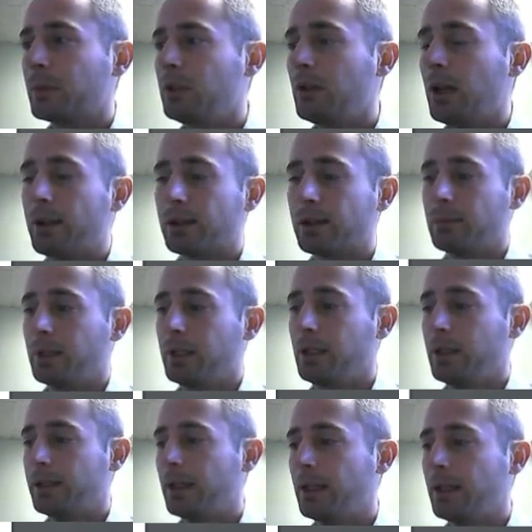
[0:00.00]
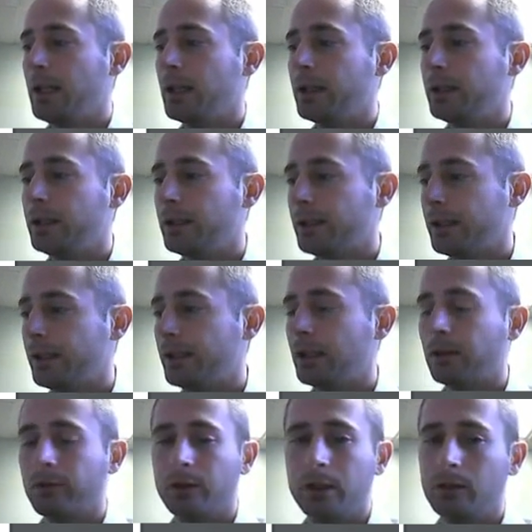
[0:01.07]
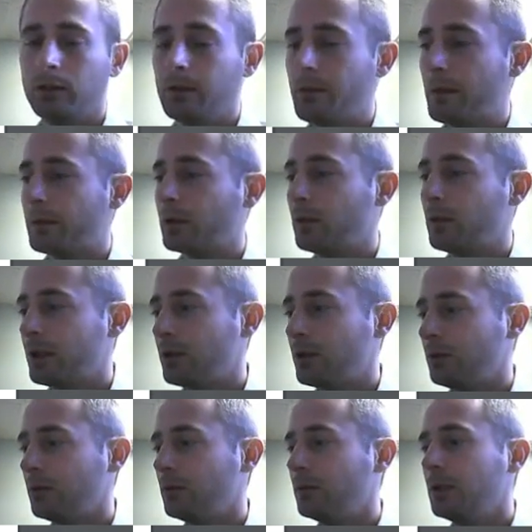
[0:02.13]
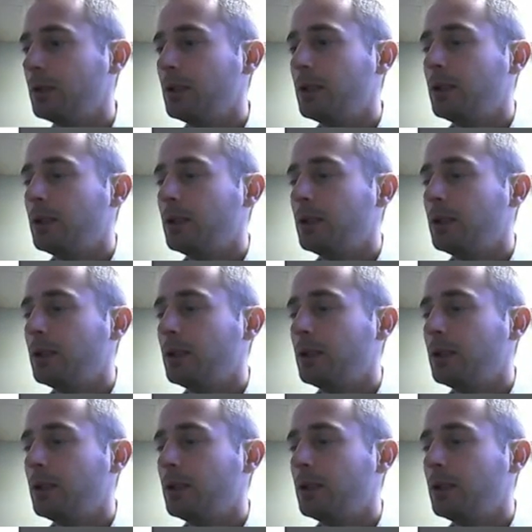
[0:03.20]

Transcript: you have something to say and it's easier for you to remember what you